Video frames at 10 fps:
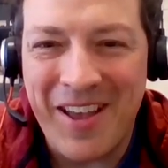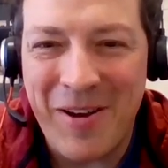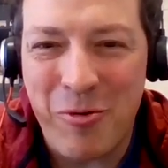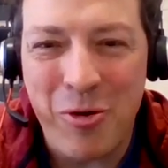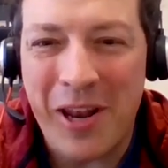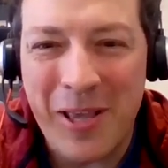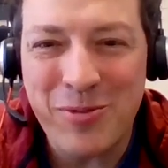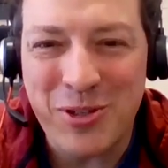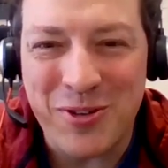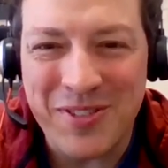We're not
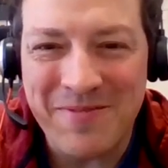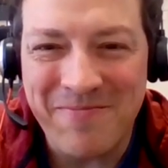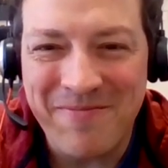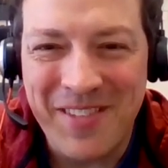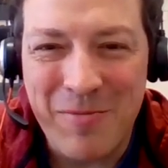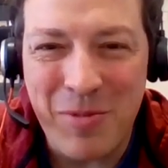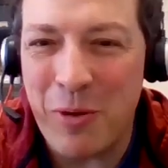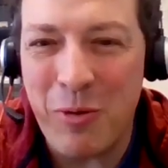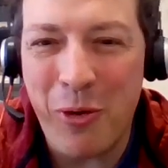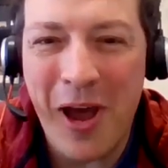hipsters,
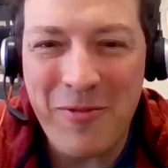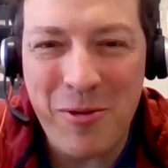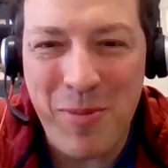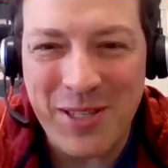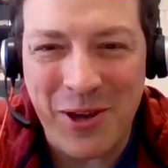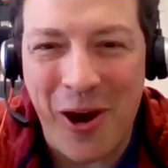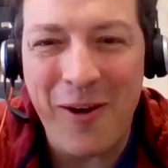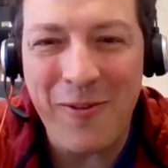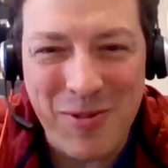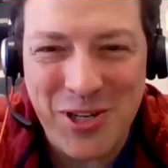meaning we don't have this
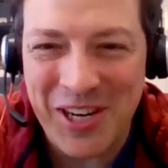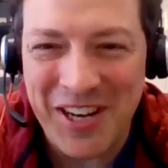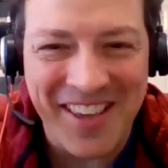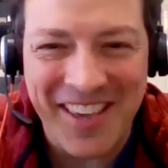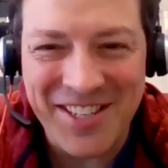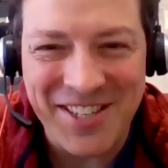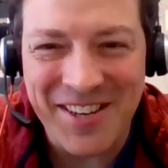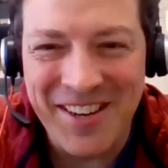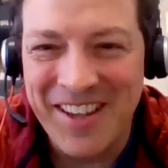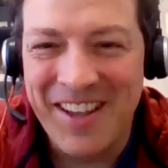coffee machine in the
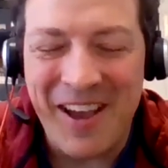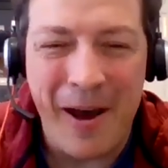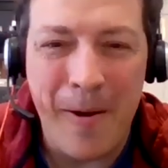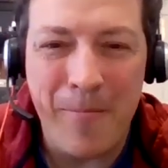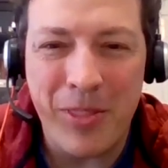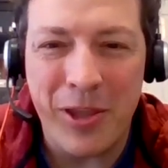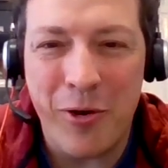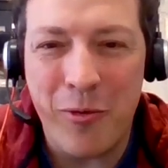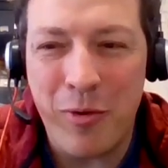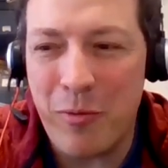kitchen.
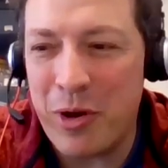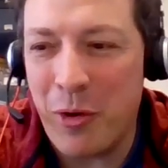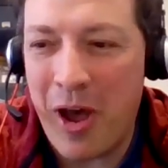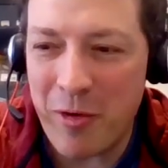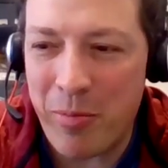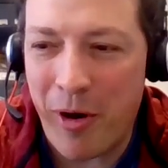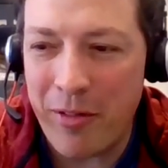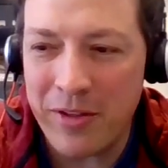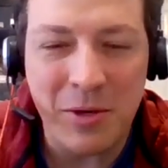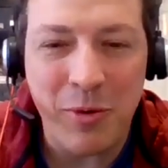We don't have a
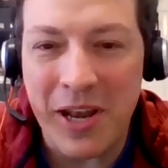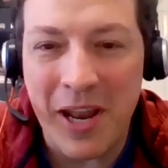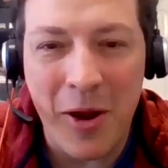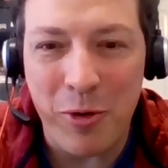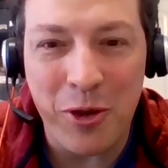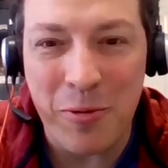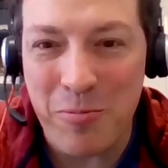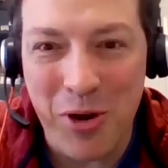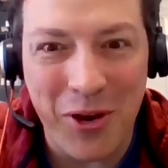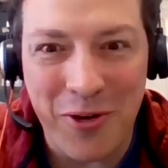policy right now where you can
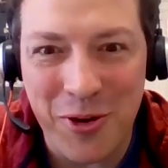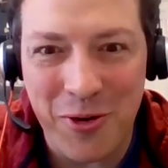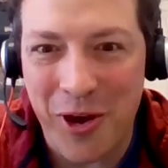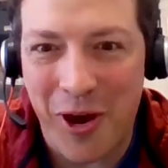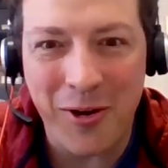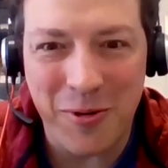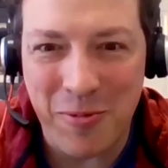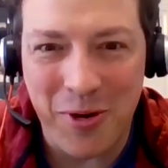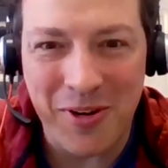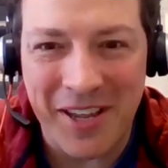bring your dog to
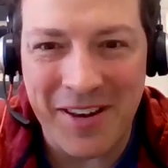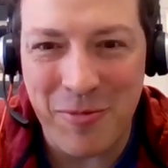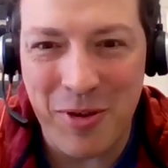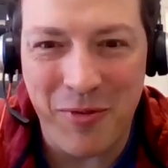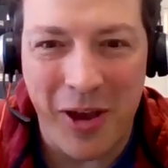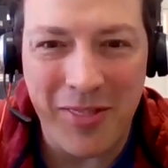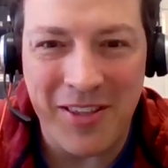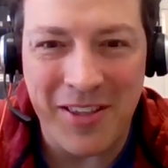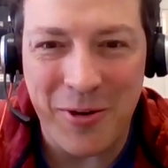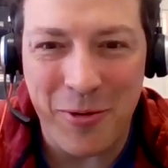work, and we've got
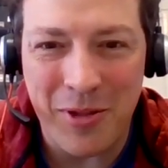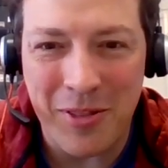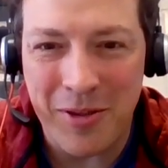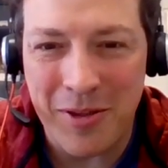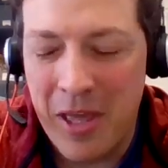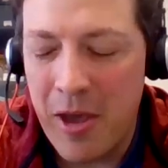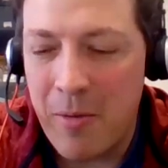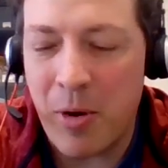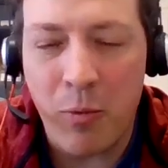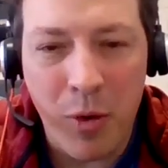
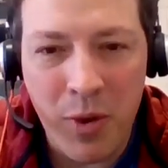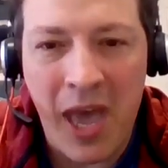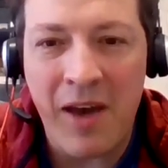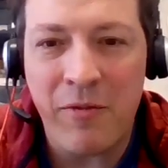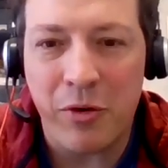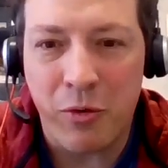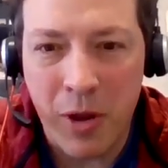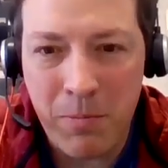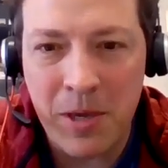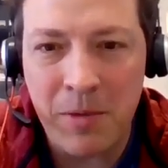but what we have are
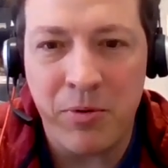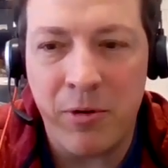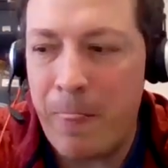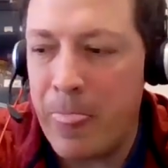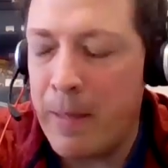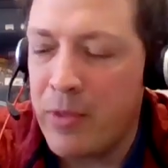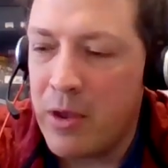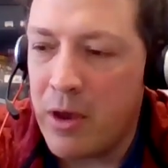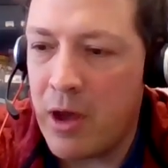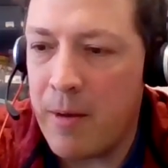great people
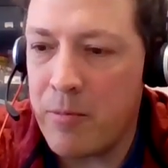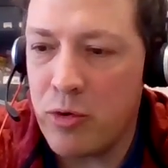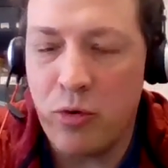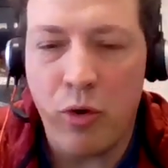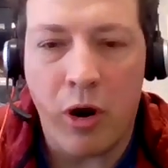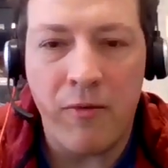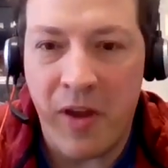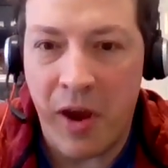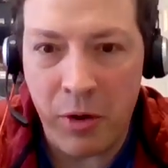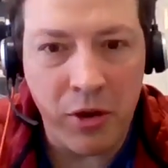who are
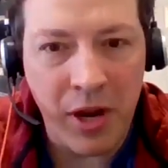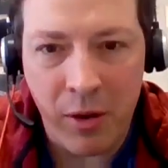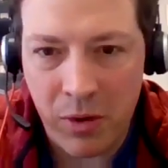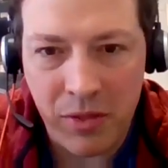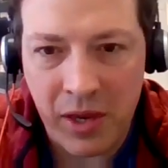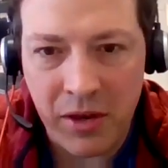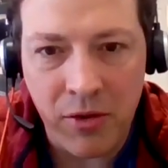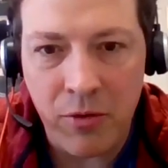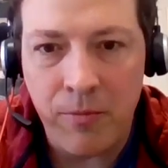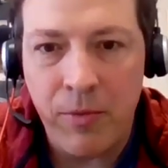very good at what they
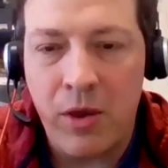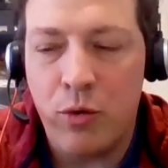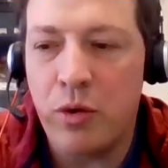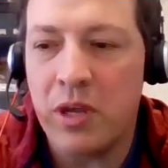do, who